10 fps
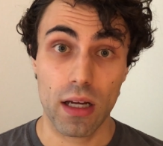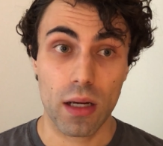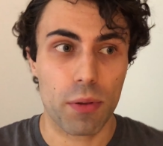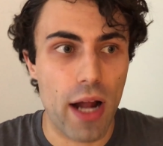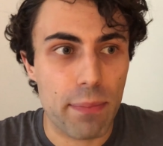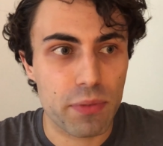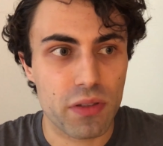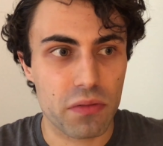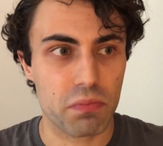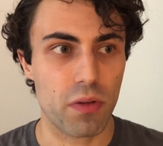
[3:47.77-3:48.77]

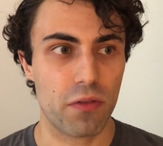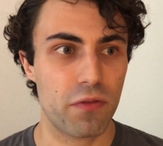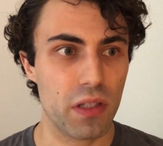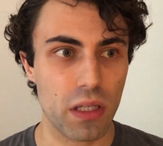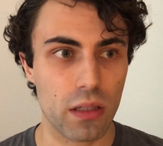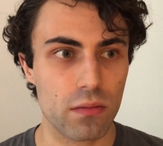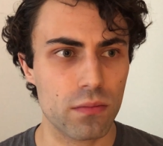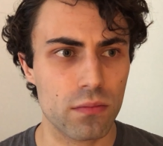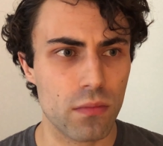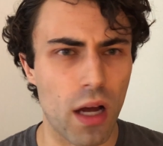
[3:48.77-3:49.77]
Perhaps they're
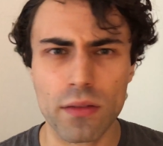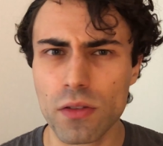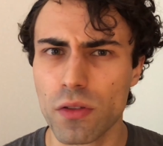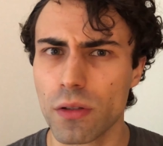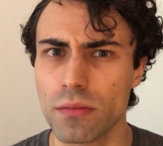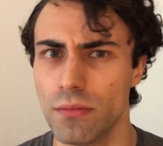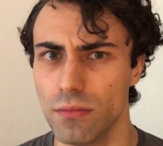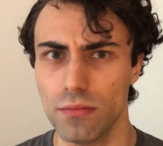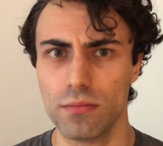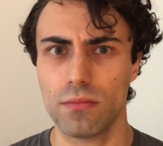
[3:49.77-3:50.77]
feeling
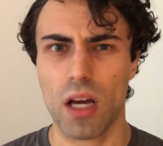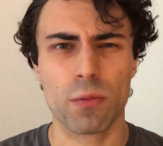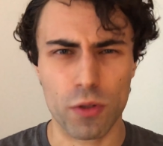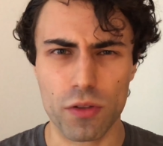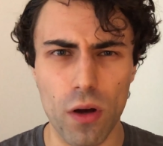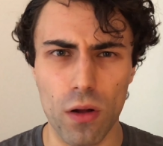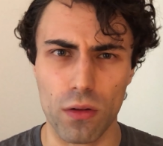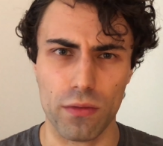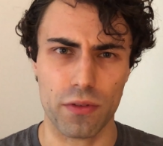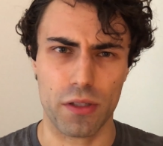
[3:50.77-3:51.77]
uncertain,
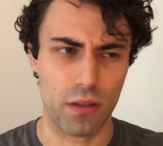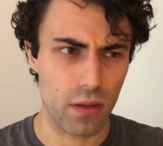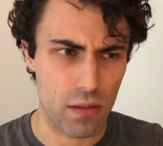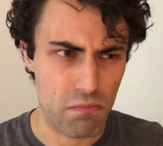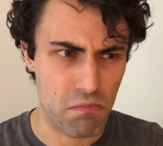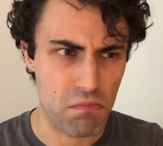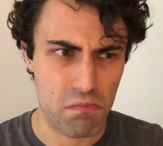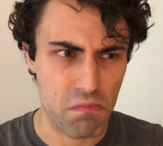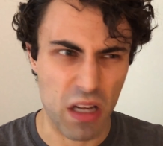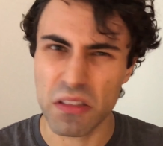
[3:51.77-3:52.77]
unresolved, or
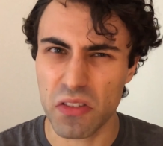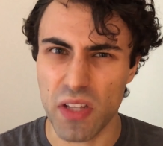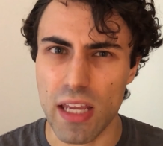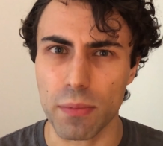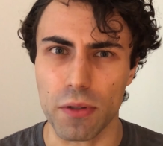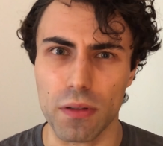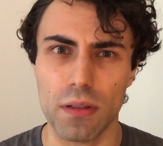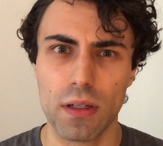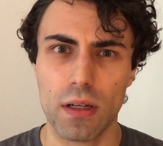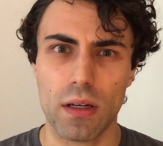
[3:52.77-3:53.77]
unstable.
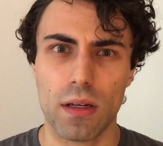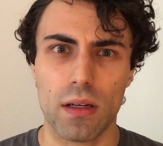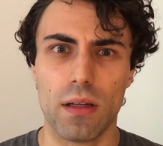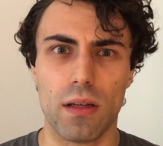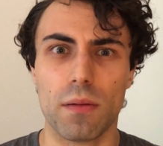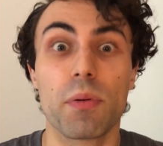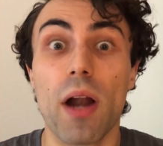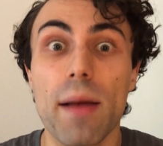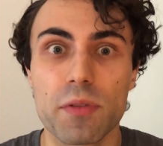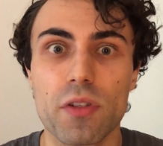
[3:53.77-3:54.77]

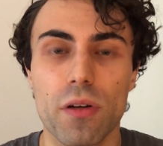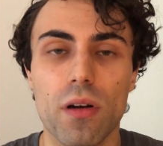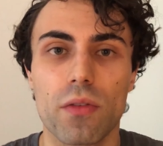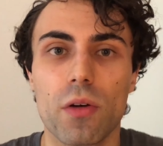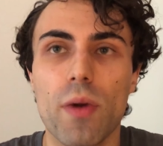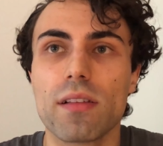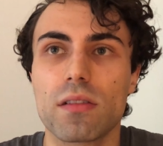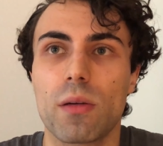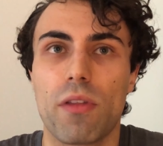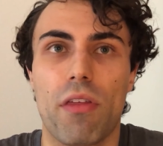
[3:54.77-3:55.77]
Perhaps they're
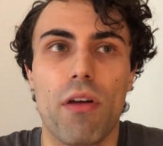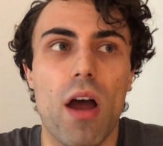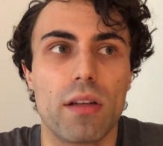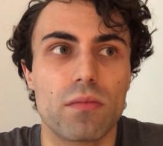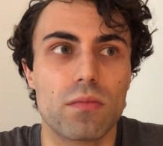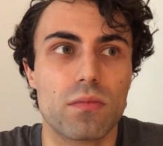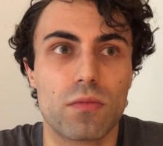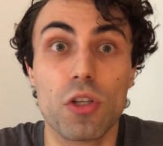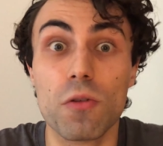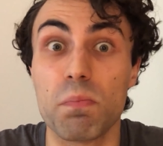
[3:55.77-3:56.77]
wrestling with a thought
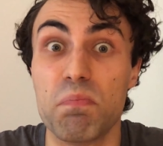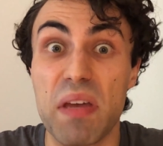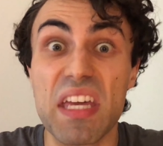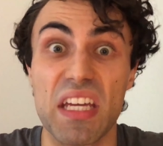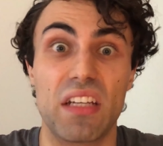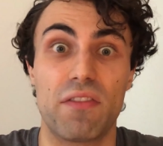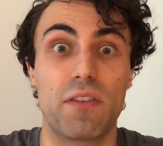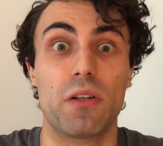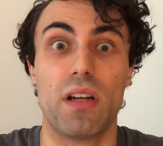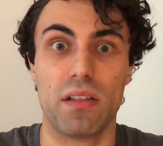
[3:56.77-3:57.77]
too big
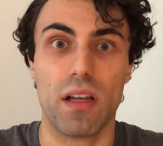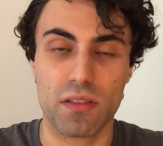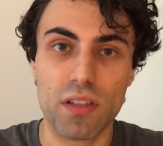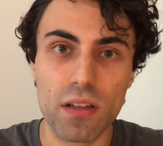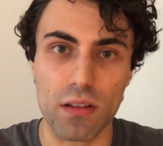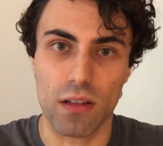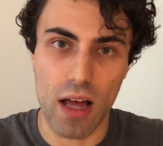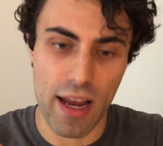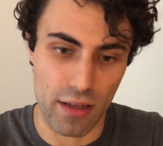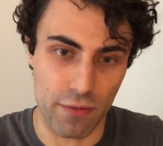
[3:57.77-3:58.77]
for a single
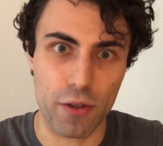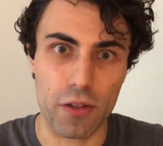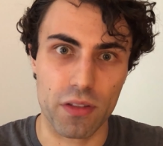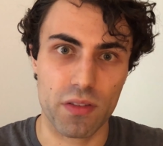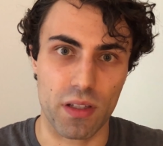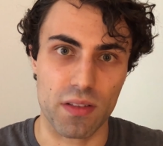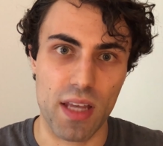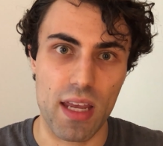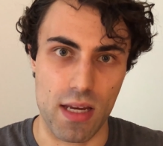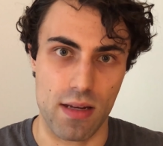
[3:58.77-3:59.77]
line of verse to
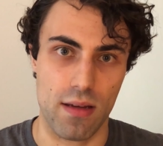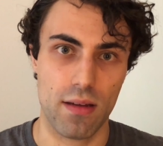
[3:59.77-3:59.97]
contain.